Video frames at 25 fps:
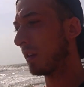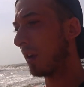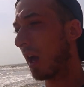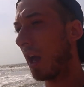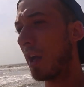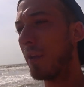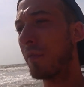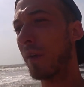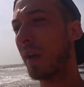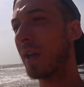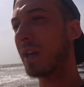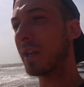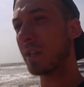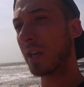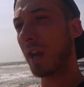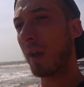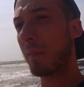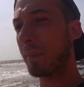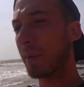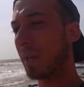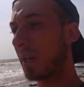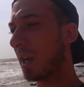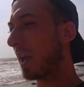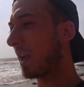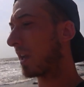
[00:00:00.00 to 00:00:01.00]
I've ended
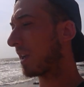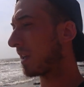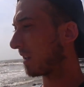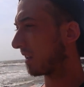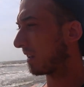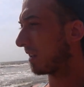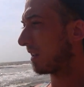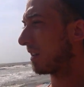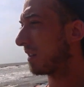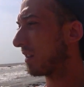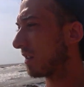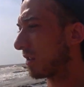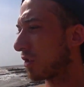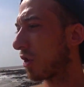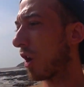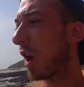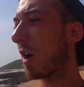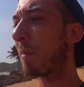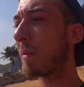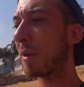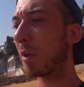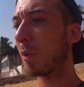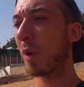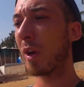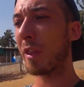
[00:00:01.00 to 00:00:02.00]
up in like
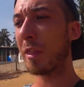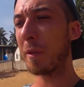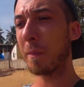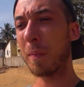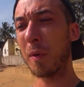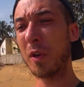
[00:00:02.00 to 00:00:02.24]
trouble where the